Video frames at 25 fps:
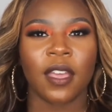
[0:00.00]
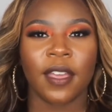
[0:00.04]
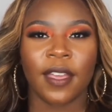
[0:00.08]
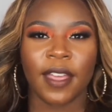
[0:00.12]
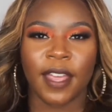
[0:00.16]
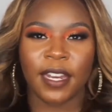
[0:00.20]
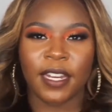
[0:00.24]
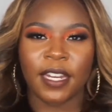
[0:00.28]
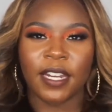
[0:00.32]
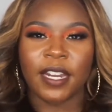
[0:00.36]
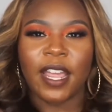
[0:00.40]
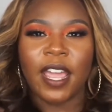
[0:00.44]

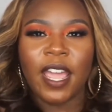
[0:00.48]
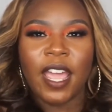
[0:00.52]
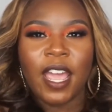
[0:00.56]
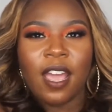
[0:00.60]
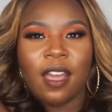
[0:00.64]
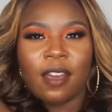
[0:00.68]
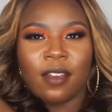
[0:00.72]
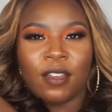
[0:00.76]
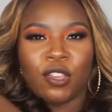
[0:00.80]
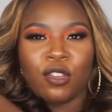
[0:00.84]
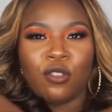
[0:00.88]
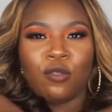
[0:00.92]
And then they
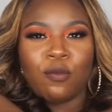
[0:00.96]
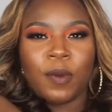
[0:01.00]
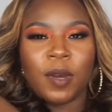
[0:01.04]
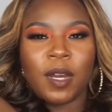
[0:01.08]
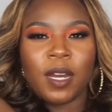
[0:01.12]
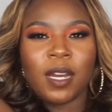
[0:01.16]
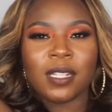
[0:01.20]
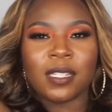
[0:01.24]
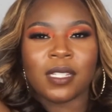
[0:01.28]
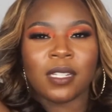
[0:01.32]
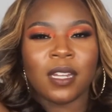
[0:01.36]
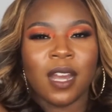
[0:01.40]
have
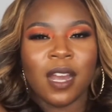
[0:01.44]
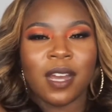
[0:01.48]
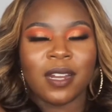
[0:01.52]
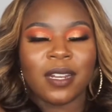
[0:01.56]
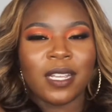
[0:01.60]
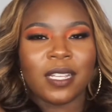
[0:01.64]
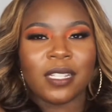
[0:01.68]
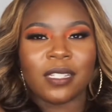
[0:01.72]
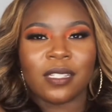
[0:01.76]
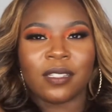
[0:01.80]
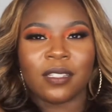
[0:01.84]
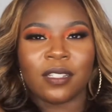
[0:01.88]
coupons and all
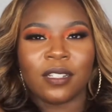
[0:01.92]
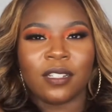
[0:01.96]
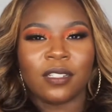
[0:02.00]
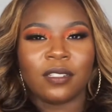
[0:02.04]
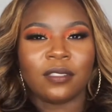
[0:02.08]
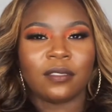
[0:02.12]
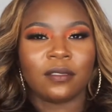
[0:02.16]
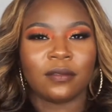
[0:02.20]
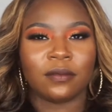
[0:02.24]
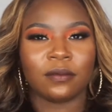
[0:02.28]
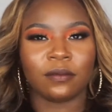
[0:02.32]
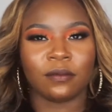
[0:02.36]
that
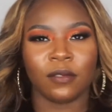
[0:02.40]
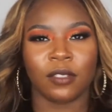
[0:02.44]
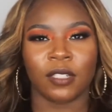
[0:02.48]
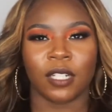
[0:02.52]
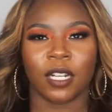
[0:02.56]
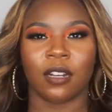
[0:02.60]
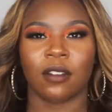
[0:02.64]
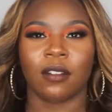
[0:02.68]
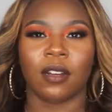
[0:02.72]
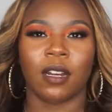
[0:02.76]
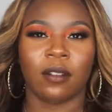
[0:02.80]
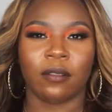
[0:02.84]
stuff, you
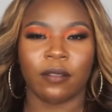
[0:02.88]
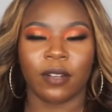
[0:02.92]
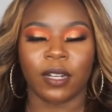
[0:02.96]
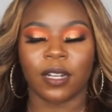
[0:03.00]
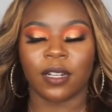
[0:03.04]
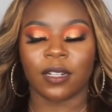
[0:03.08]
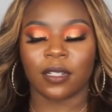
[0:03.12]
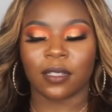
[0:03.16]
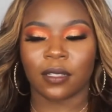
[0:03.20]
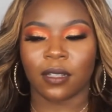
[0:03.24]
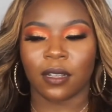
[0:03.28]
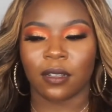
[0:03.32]
know, on
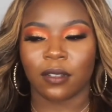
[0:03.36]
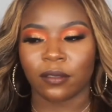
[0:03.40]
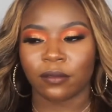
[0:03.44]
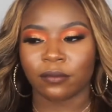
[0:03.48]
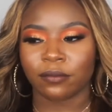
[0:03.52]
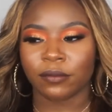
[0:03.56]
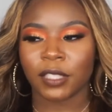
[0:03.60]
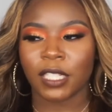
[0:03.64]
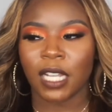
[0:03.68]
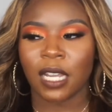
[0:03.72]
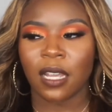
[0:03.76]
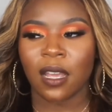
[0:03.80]
there. So
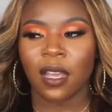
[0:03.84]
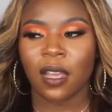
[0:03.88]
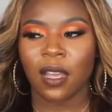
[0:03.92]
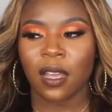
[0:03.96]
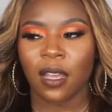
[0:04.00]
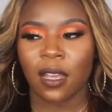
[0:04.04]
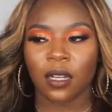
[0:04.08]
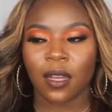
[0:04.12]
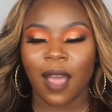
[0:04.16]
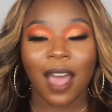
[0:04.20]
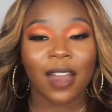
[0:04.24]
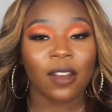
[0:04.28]

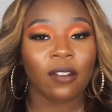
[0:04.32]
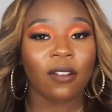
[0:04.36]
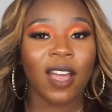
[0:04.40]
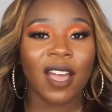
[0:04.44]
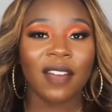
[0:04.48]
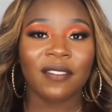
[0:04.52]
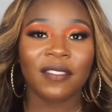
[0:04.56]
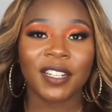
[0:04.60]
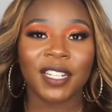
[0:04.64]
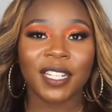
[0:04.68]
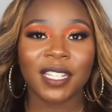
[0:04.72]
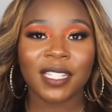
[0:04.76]
I don't
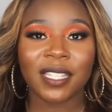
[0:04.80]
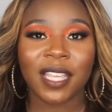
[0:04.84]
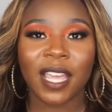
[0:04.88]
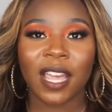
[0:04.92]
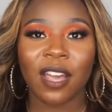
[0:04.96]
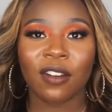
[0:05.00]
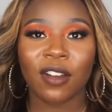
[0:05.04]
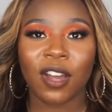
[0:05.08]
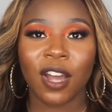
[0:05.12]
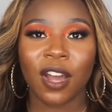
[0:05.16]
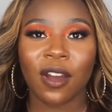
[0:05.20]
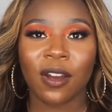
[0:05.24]
have a
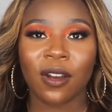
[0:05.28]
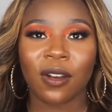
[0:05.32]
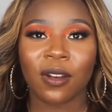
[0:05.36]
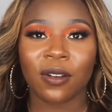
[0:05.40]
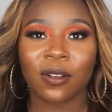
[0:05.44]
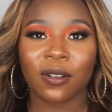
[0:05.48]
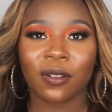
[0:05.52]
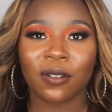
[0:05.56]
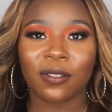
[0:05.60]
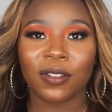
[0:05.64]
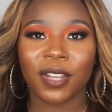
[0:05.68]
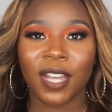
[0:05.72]
discount
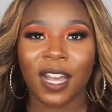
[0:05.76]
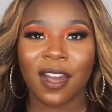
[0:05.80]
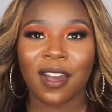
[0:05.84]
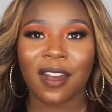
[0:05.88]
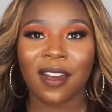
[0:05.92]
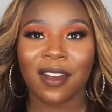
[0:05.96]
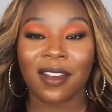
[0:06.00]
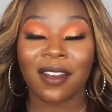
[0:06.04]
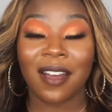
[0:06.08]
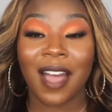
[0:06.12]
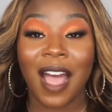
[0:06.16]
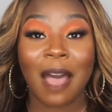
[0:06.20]
code,
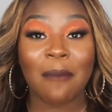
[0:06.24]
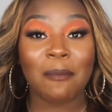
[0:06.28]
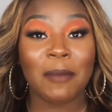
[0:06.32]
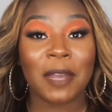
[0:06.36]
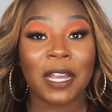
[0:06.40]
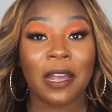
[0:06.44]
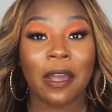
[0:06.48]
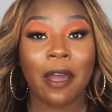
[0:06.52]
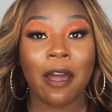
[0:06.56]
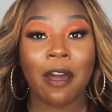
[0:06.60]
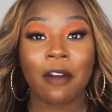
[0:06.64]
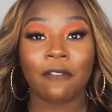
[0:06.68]
y'all. I've
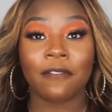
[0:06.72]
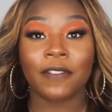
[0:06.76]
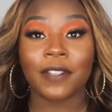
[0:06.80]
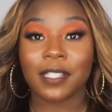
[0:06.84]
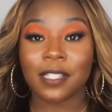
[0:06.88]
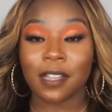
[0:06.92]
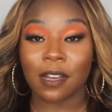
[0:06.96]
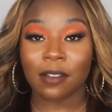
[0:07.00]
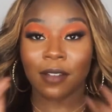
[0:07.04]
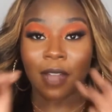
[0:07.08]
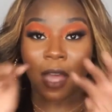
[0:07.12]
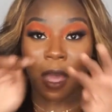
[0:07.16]
been gone for
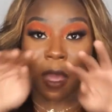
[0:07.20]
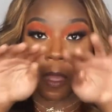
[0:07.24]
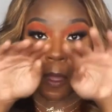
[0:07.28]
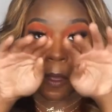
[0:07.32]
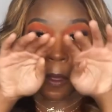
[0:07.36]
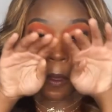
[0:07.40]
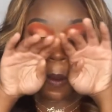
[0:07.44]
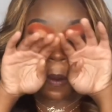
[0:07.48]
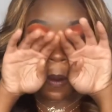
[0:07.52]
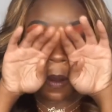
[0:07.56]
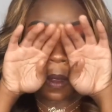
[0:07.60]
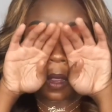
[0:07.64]
so
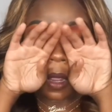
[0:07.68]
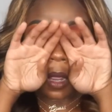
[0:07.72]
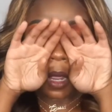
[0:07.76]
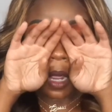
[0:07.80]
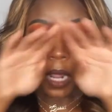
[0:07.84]
long.